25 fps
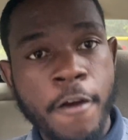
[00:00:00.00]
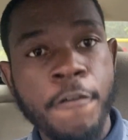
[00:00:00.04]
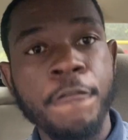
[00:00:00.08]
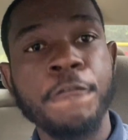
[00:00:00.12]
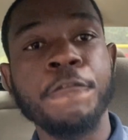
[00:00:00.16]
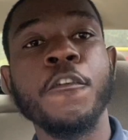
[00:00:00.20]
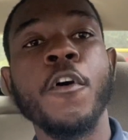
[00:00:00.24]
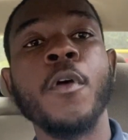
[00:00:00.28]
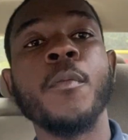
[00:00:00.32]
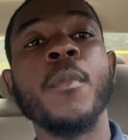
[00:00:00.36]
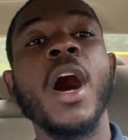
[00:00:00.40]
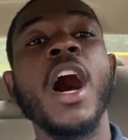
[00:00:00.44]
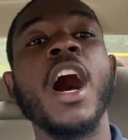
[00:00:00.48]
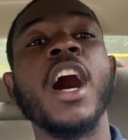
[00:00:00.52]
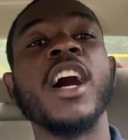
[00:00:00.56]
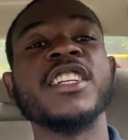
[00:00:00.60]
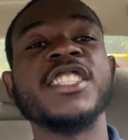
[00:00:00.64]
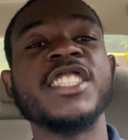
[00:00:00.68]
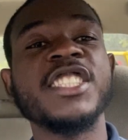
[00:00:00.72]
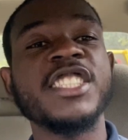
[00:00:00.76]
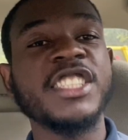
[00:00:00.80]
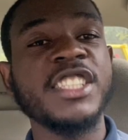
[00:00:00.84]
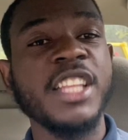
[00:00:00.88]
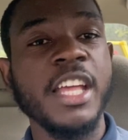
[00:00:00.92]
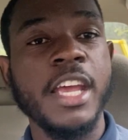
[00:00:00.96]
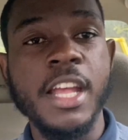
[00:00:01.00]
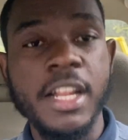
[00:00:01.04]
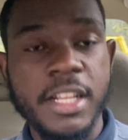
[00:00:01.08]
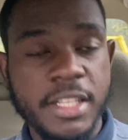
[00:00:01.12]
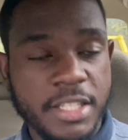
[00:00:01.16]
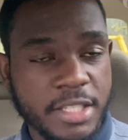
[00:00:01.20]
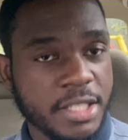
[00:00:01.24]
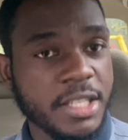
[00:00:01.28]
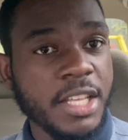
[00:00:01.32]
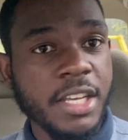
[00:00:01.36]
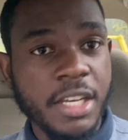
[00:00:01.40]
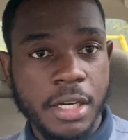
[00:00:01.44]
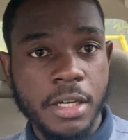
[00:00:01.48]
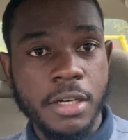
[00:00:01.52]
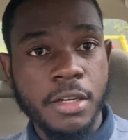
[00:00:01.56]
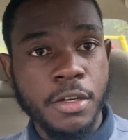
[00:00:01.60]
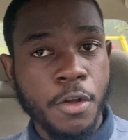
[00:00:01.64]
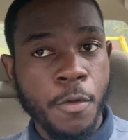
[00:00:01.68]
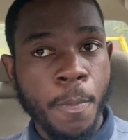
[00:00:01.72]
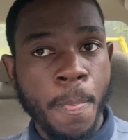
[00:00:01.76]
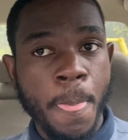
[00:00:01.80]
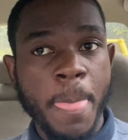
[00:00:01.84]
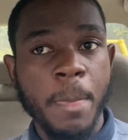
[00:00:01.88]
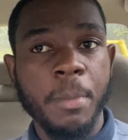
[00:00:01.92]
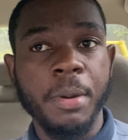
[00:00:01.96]
from a standstill,
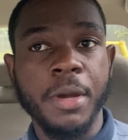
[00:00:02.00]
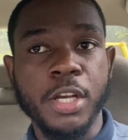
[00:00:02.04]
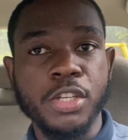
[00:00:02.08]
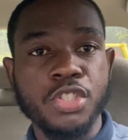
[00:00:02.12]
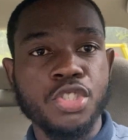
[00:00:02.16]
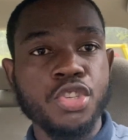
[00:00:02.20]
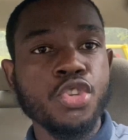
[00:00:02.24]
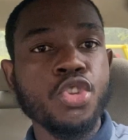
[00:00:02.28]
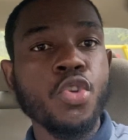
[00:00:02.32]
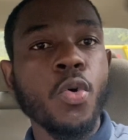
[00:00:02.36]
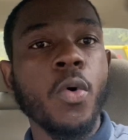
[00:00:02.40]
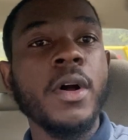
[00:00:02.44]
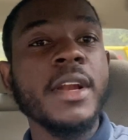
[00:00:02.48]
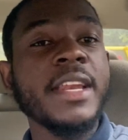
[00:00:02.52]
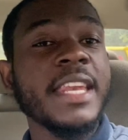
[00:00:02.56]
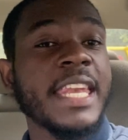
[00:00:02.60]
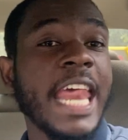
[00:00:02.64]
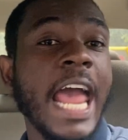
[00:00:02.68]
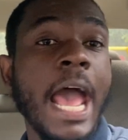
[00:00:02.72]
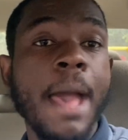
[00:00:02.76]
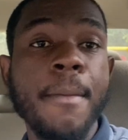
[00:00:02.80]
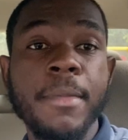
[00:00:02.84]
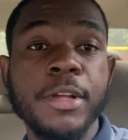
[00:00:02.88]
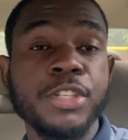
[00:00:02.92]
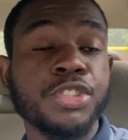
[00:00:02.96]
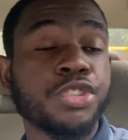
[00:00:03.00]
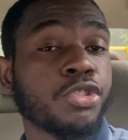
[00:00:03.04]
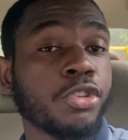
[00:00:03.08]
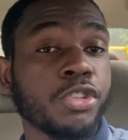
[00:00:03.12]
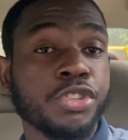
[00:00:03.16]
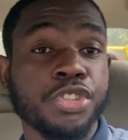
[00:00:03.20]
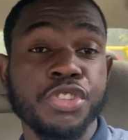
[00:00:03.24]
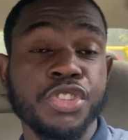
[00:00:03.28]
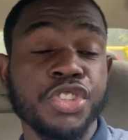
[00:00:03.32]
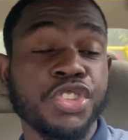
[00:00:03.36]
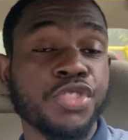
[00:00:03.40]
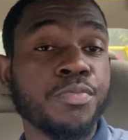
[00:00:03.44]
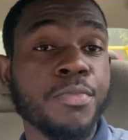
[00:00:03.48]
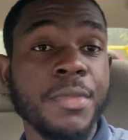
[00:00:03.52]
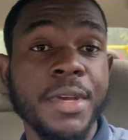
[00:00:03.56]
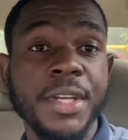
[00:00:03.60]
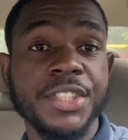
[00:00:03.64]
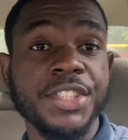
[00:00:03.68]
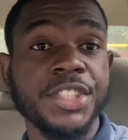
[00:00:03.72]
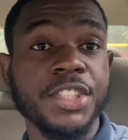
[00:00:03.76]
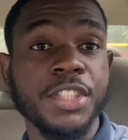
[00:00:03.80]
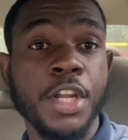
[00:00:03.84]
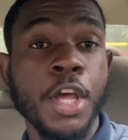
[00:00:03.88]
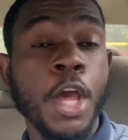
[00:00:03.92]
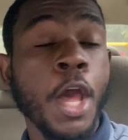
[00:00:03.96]
because you don't want damage to your
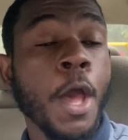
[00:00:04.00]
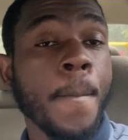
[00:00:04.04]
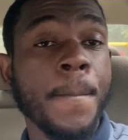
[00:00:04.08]
transmission.